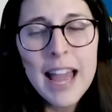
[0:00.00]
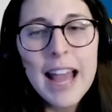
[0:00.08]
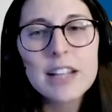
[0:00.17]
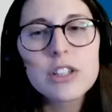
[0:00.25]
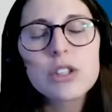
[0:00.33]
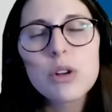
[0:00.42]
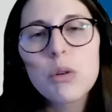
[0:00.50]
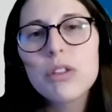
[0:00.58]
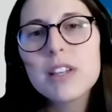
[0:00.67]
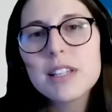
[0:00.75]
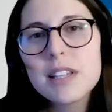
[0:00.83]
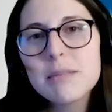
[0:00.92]
And so
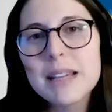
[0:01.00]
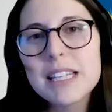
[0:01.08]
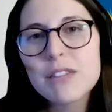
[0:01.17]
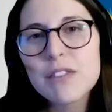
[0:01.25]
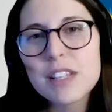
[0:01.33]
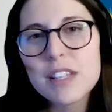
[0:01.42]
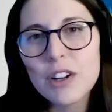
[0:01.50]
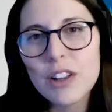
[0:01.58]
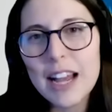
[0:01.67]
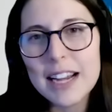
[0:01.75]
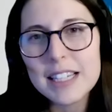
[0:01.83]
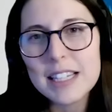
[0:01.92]
makes physical
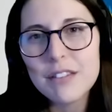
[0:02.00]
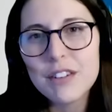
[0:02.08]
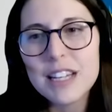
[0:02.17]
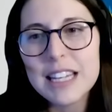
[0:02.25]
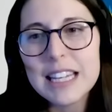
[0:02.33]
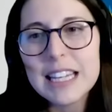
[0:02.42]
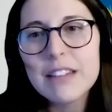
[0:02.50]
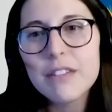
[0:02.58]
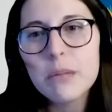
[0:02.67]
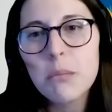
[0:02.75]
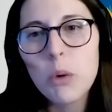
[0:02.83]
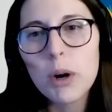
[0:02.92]
activity
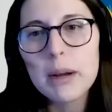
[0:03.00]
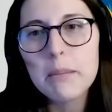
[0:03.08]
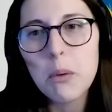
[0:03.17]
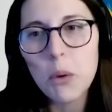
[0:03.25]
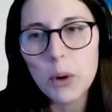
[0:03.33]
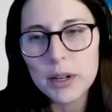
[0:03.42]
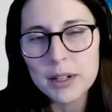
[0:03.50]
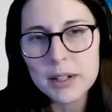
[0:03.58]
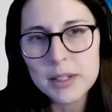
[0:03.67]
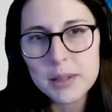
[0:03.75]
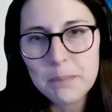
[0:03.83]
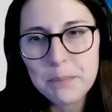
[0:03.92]
even more
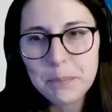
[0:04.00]
important.